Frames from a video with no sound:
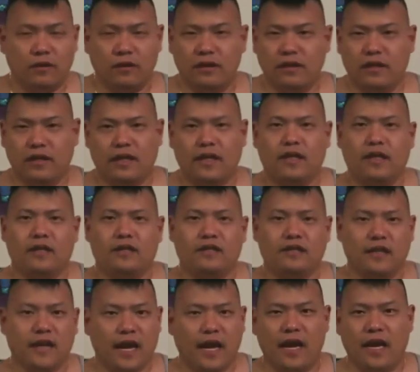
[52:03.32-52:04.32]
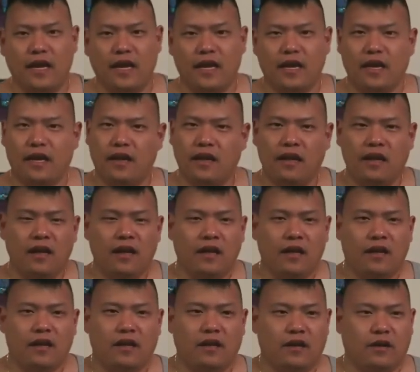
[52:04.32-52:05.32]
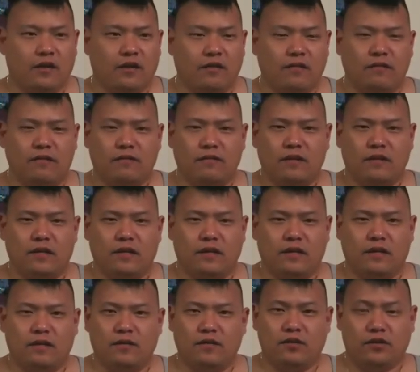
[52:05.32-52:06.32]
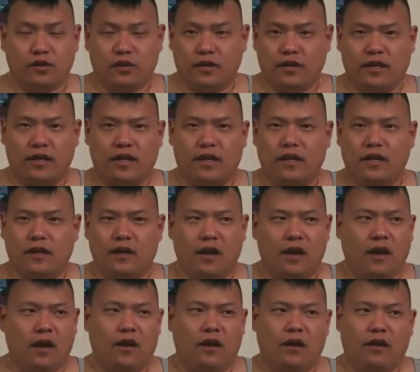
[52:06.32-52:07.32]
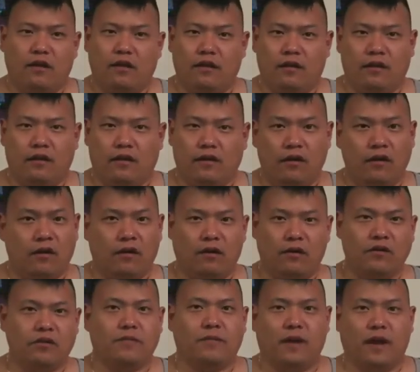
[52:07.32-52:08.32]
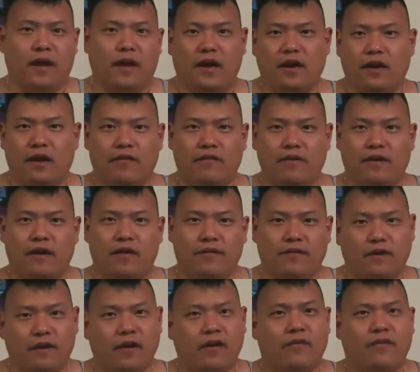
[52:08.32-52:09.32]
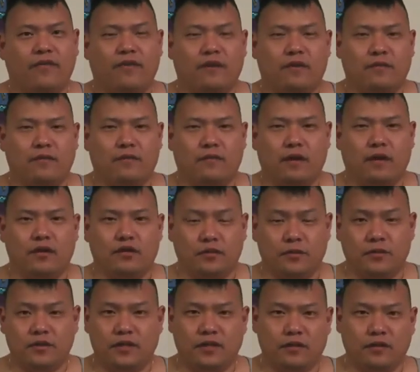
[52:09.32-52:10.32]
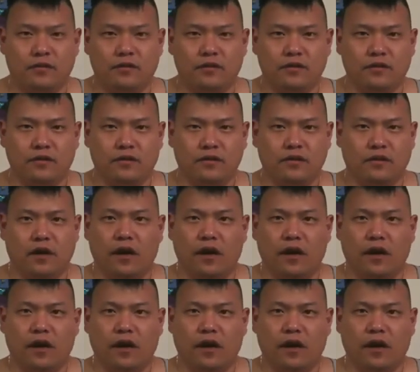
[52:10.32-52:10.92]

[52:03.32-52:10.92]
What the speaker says: Woodlands, Katy, you know, Sugarland, you're close by, you're not very far from Triple T Holsters.